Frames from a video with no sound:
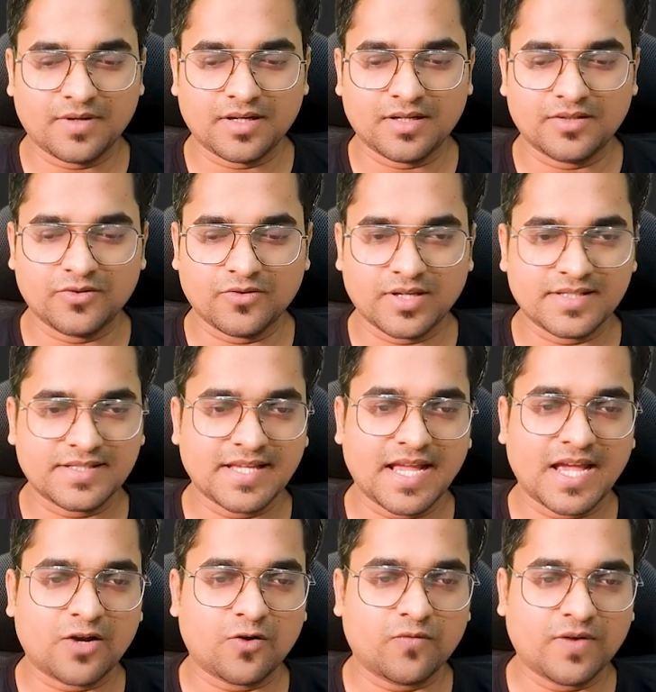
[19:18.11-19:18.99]
you can say
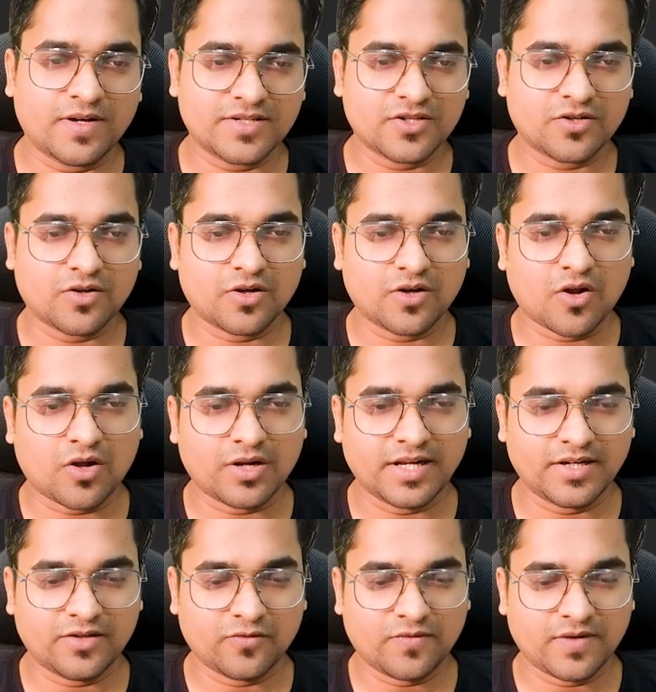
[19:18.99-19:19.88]
arrow function or
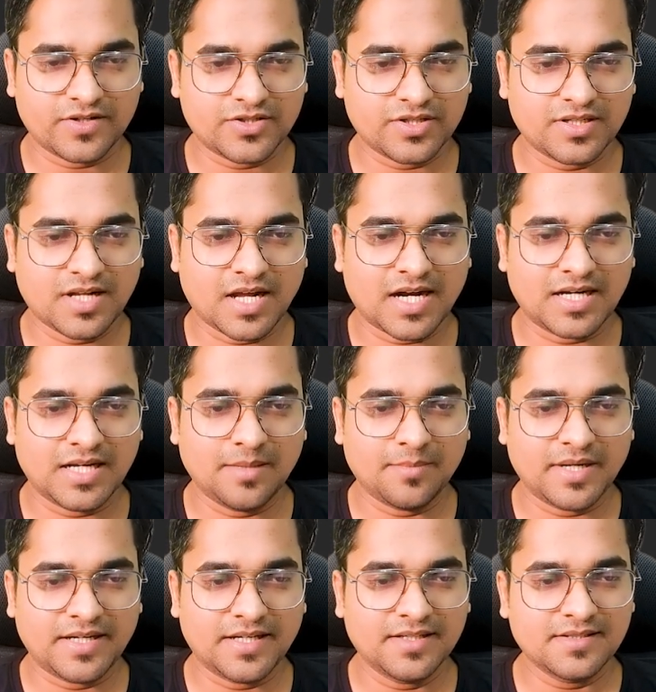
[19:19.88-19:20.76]
non-arrow function, hardly
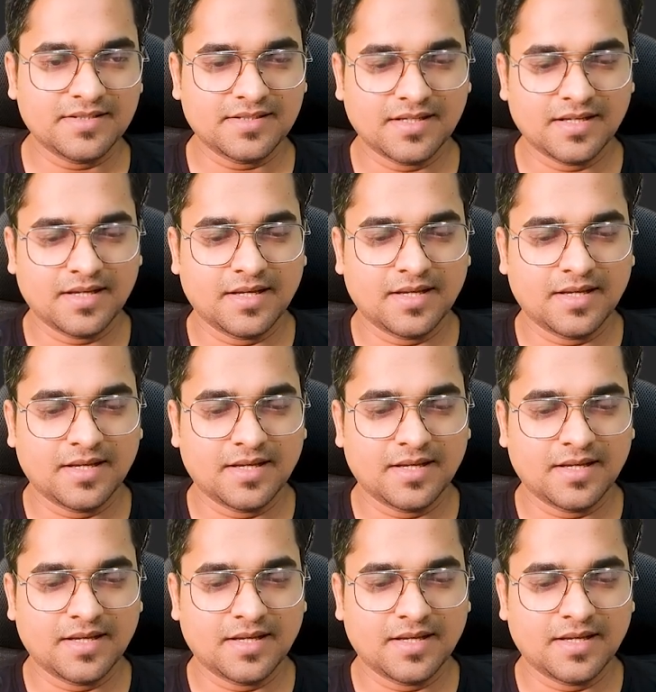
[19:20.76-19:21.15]
matters.